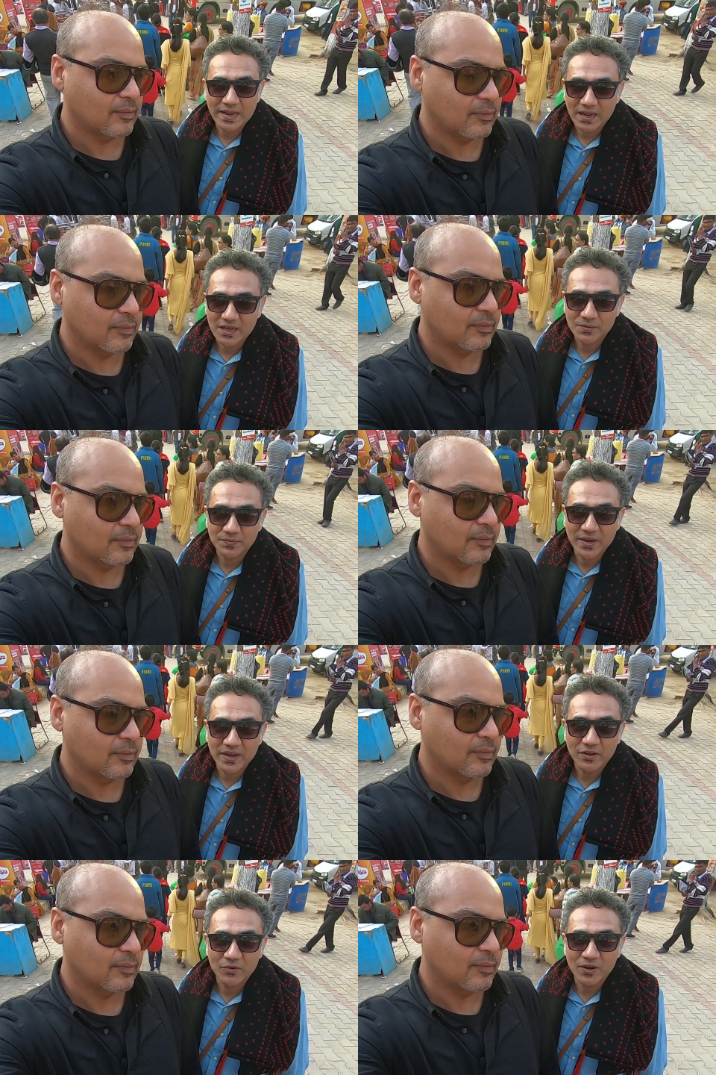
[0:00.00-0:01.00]
Speaker 1: like us
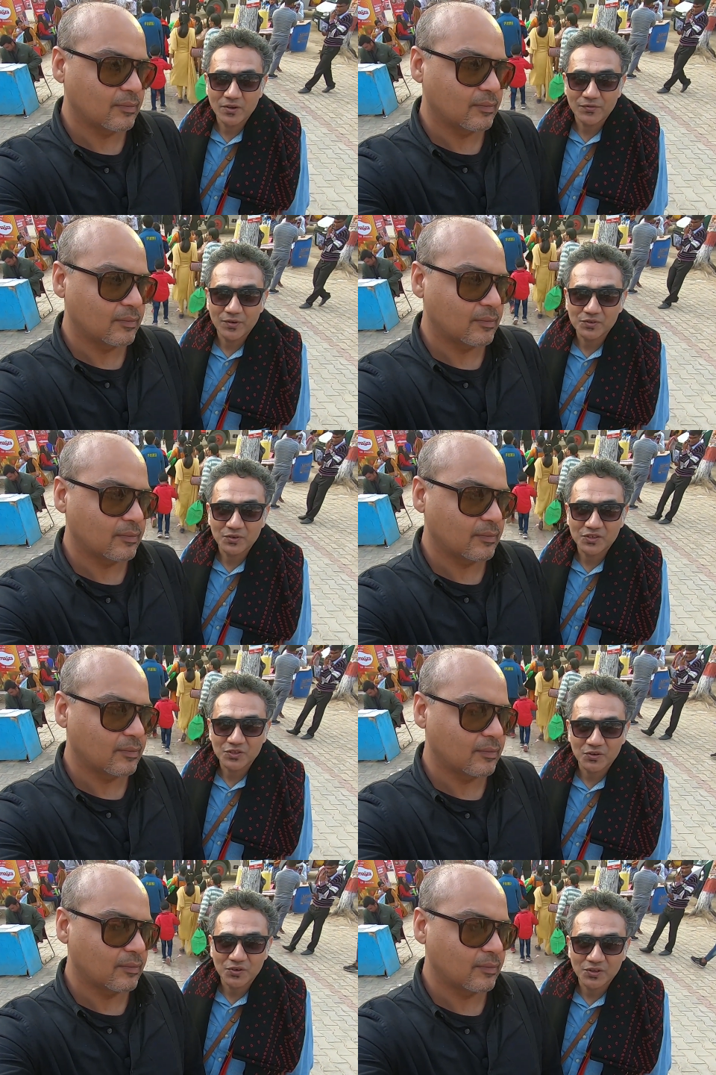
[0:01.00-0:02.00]
bidding you adieu from
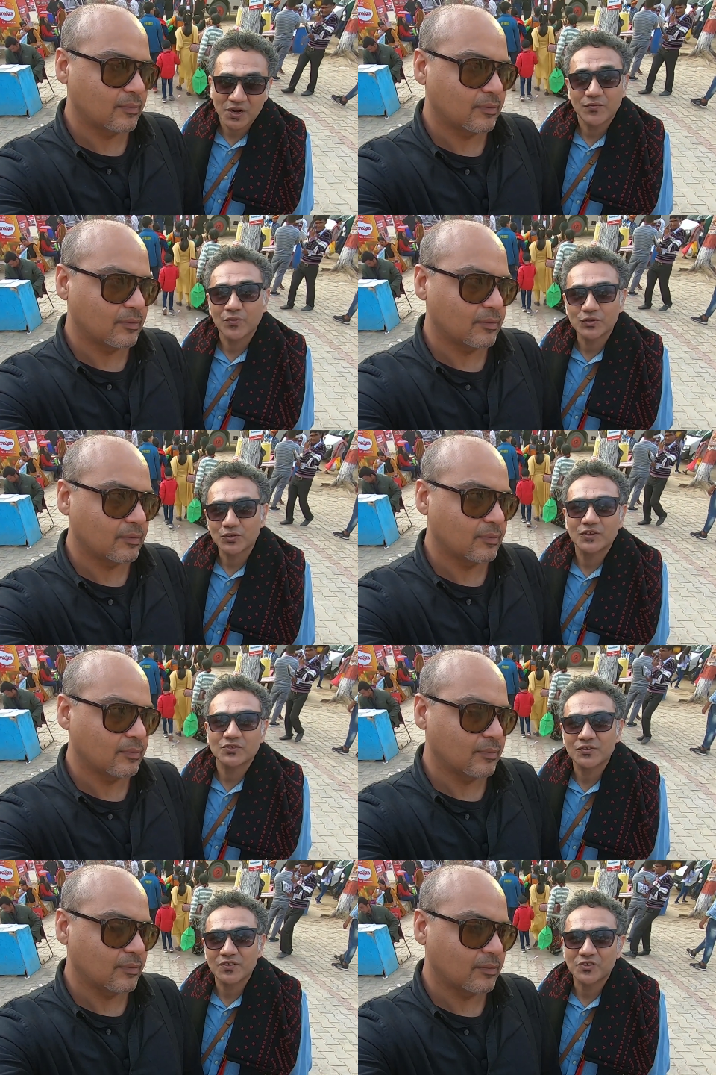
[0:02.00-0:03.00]
Surajkund 34th
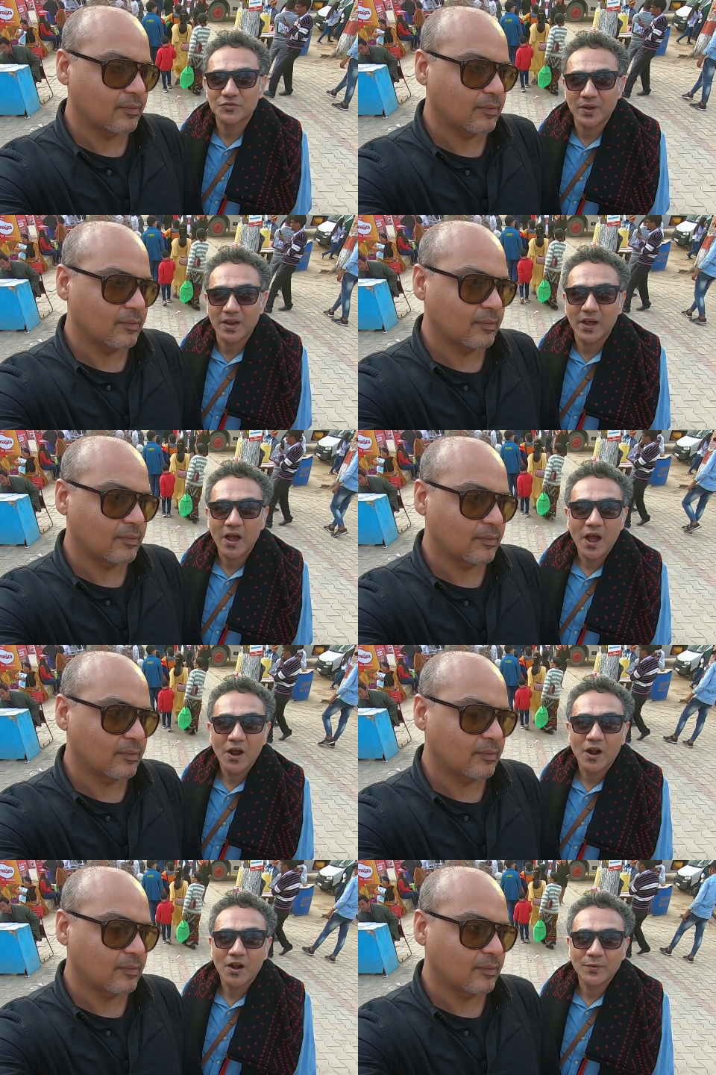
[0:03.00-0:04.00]
Surajkund Crafts Mela
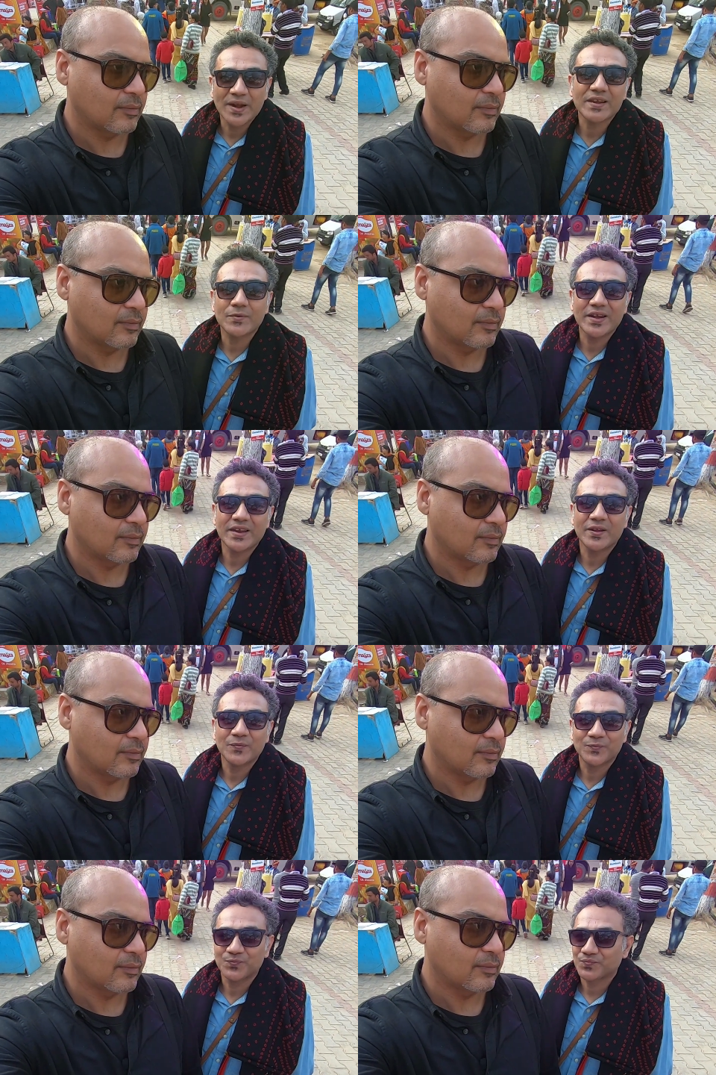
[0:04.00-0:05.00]

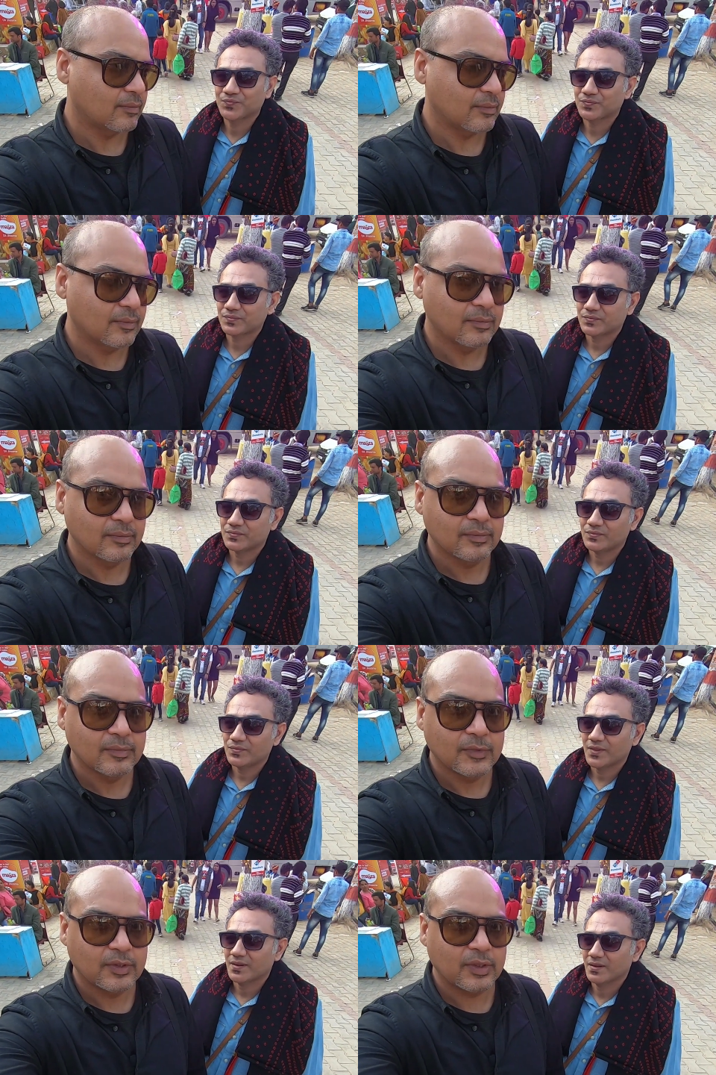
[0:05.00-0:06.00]

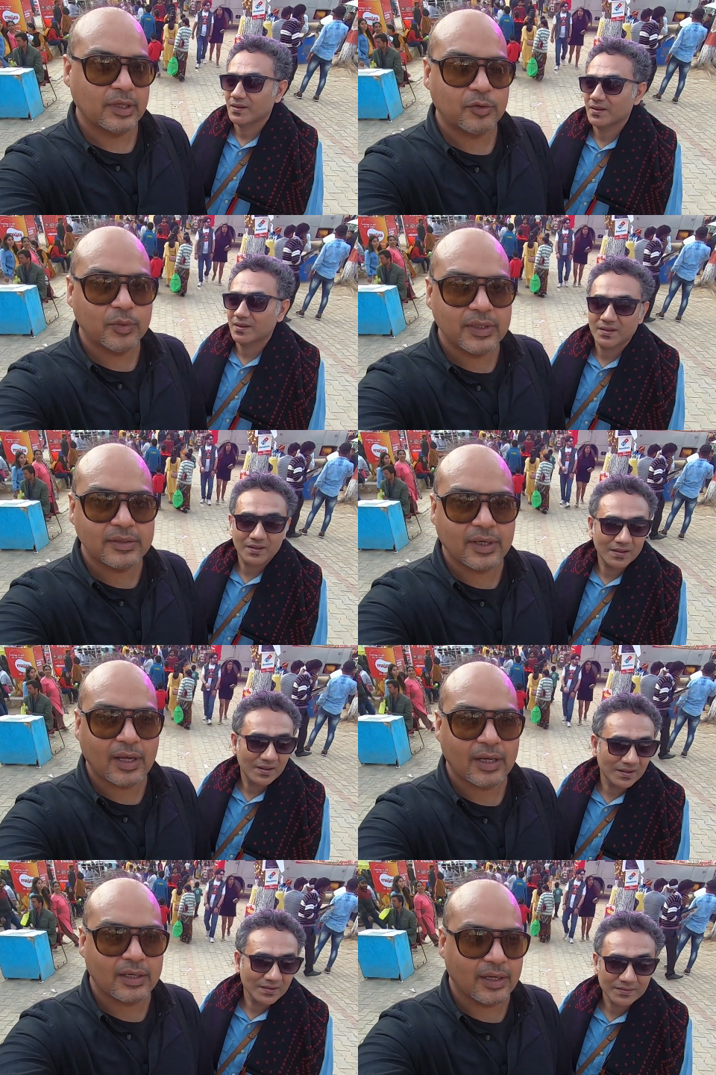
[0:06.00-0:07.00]
2020.
Speaker 2: So this was
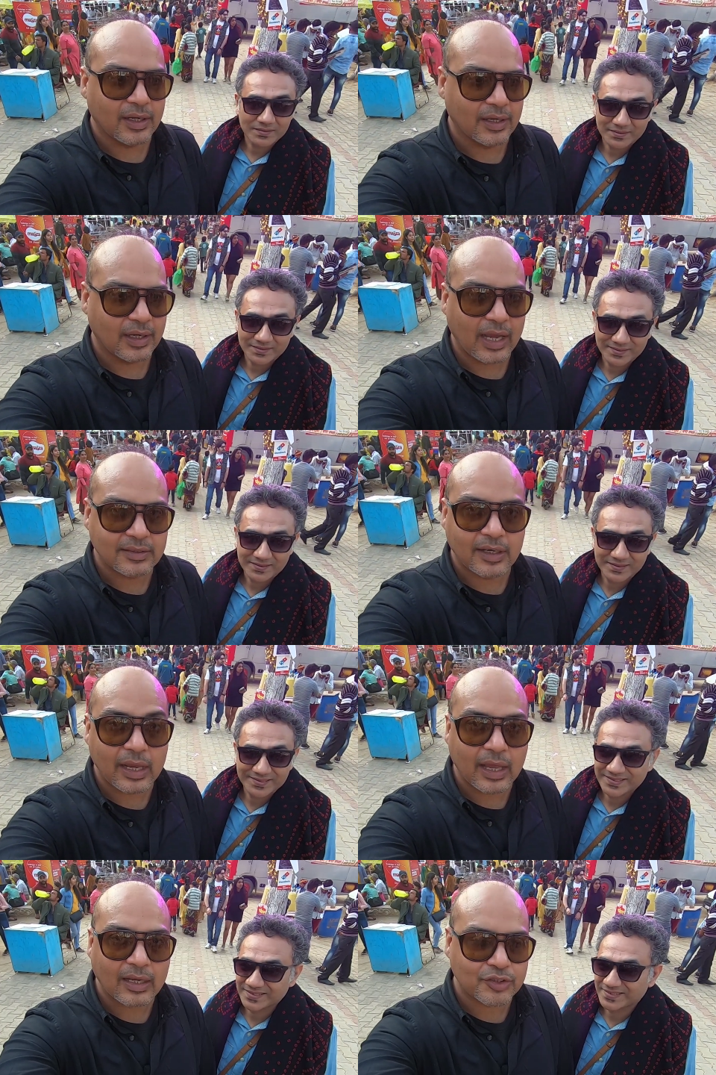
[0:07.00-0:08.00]
our last
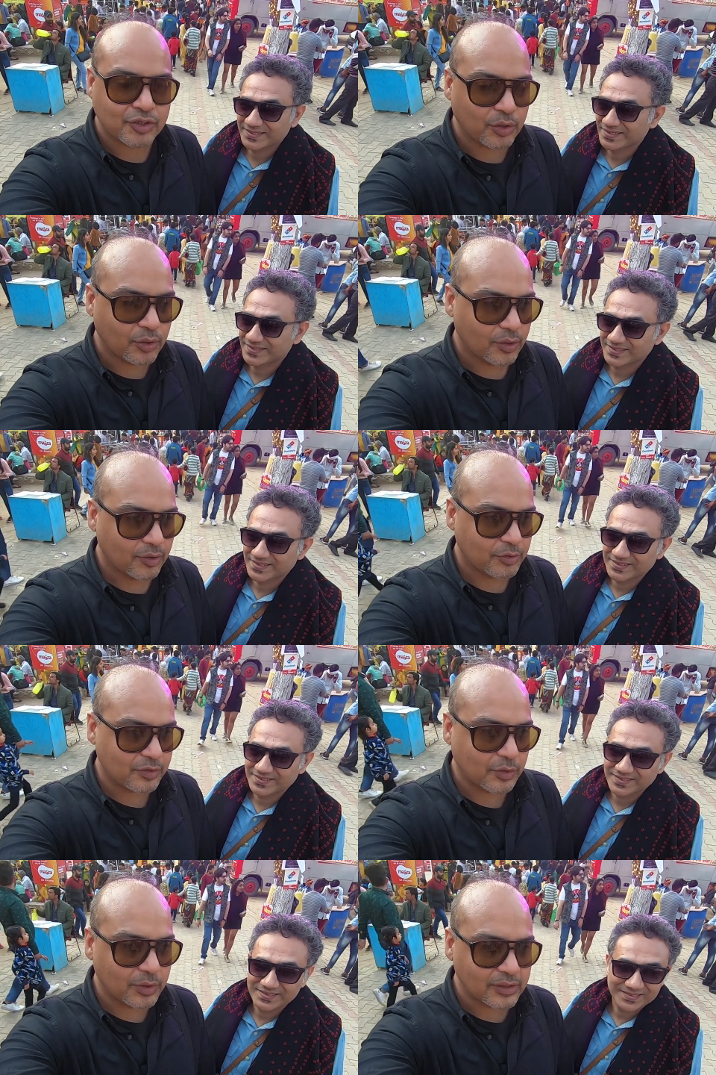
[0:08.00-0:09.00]
day, last show
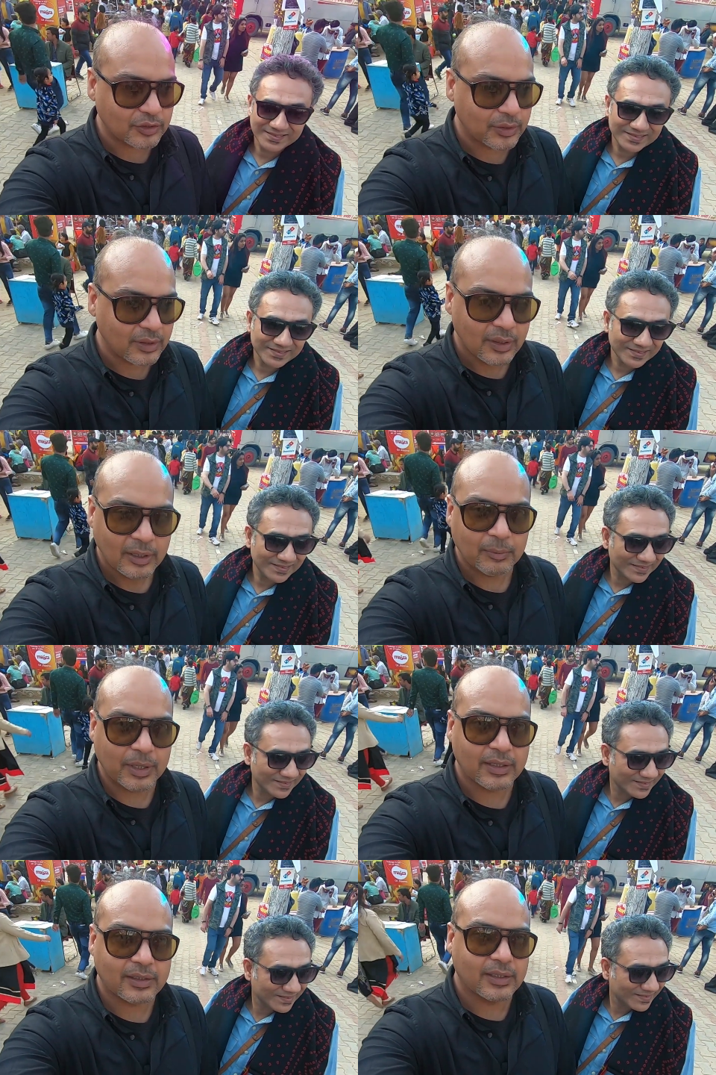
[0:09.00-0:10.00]
for Surajkund.
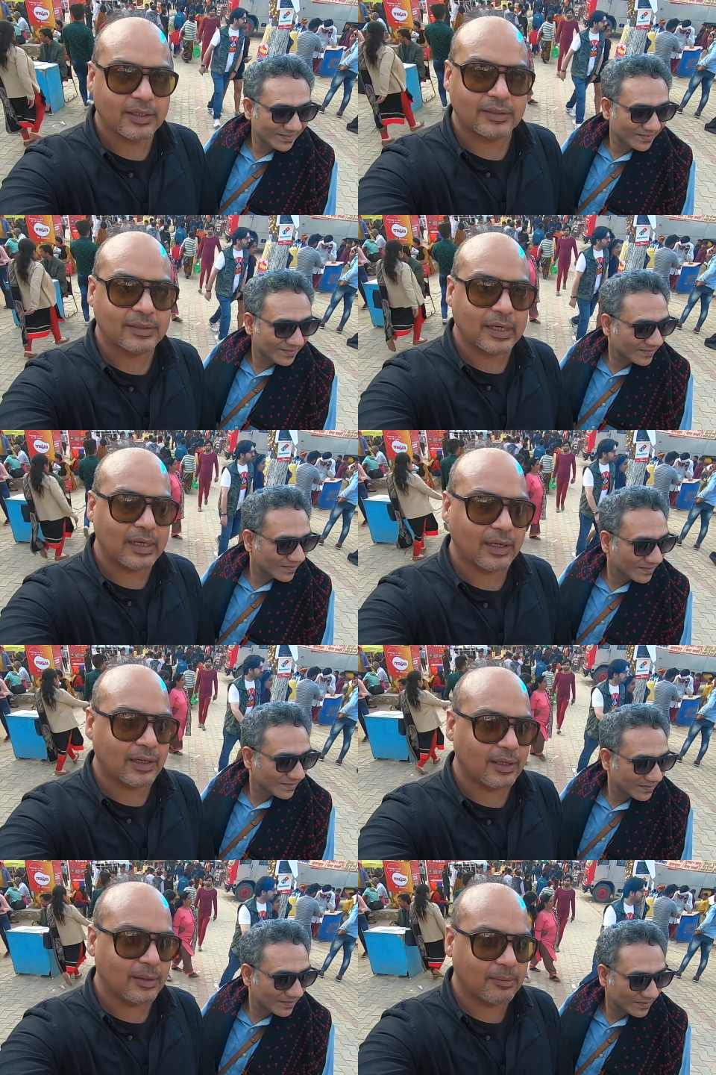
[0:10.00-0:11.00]
But still,
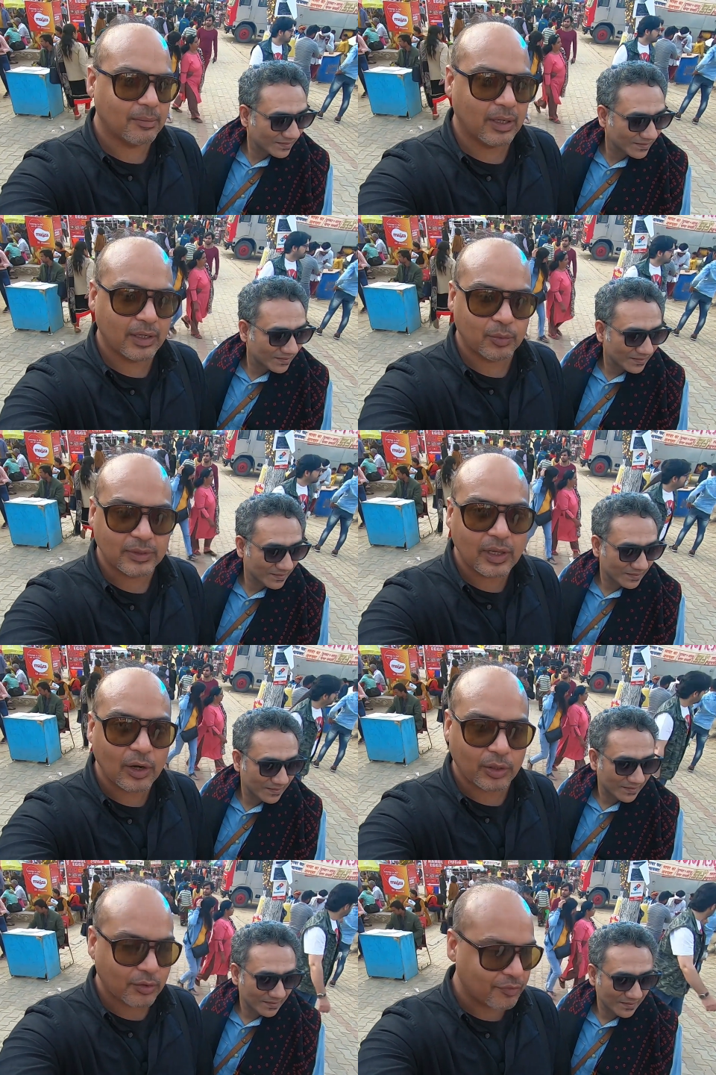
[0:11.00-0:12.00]
it was a lot